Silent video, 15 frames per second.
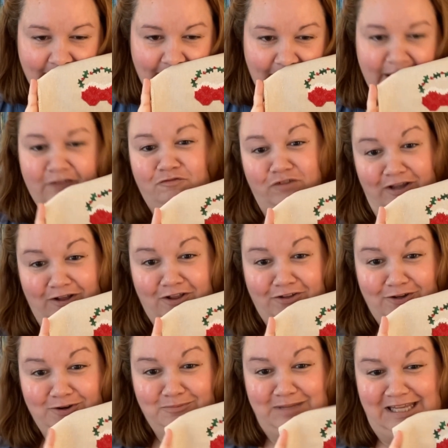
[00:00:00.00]
if we all
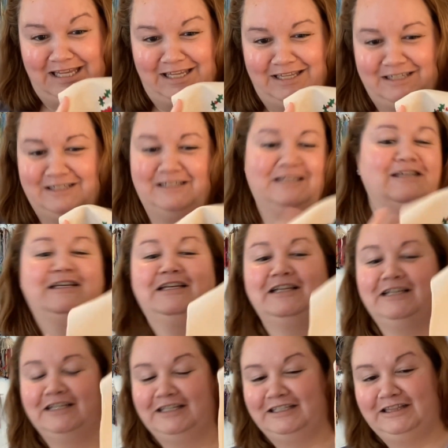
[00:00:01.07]
know me,
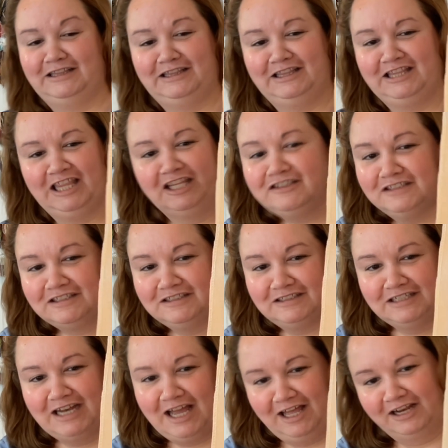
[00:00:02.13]
this is
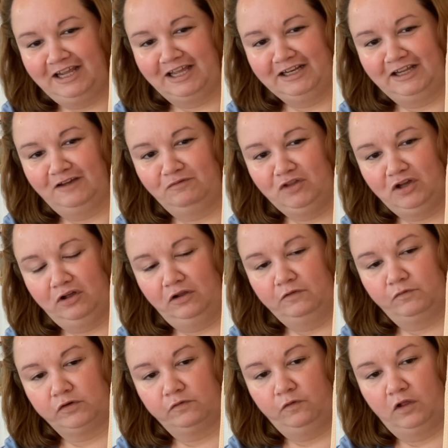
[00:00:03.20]
not any of the called
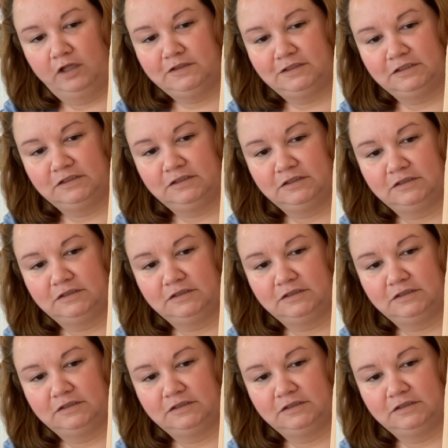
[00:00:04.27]
for flosses.